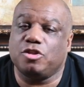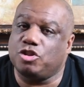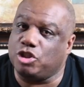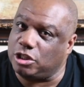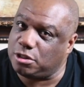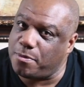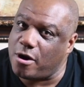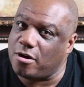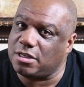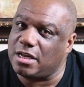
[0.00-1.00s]
just
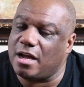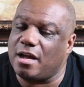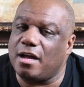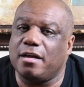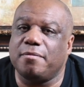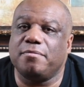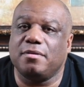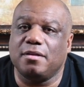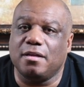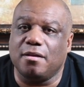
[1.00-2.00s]
part-time,
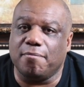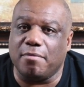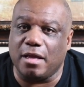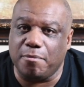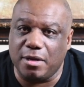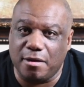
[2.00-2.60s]
maybe